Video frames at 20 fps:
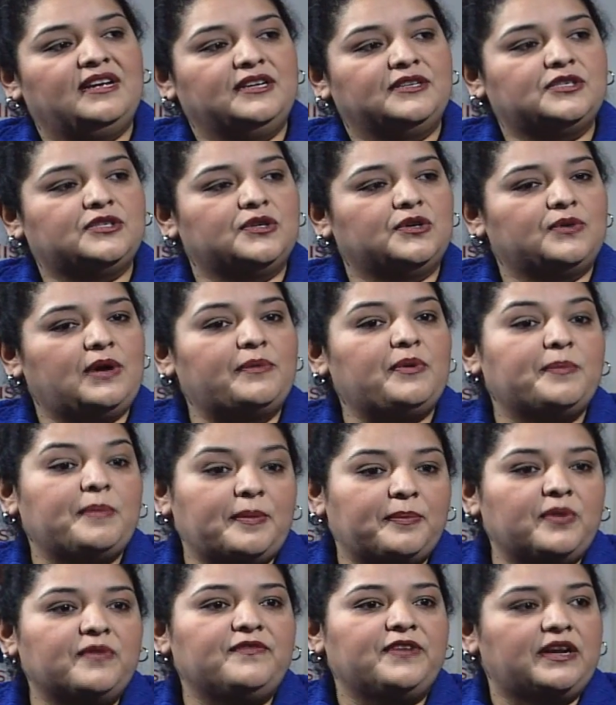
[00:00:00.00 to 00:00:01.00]
So I
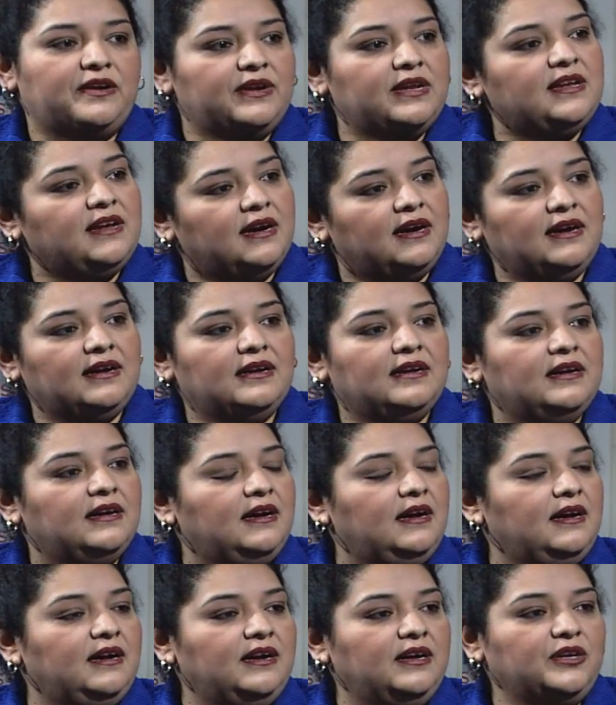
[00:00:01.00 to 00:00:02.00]
remember very young
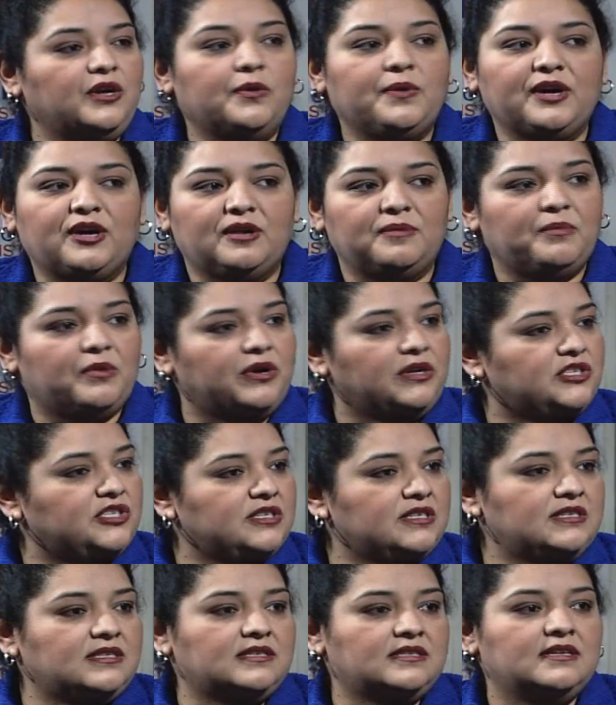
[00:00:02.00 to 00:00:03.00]
going on
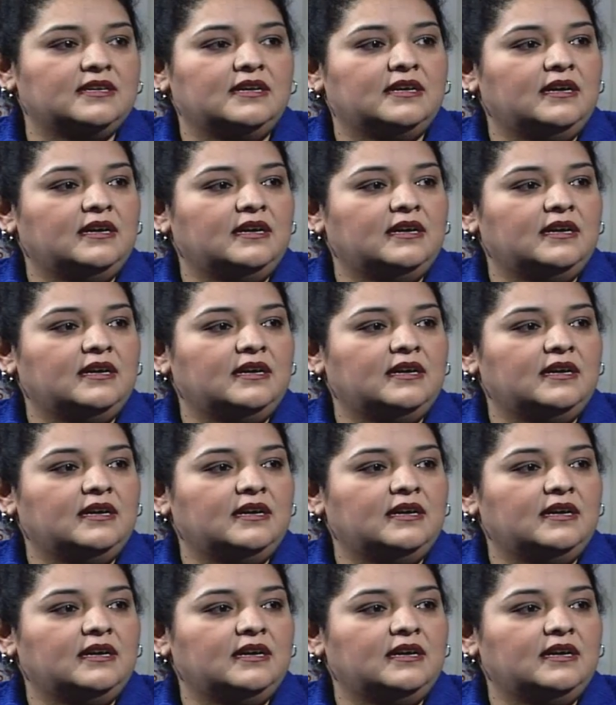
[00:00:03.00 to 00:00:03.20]
marches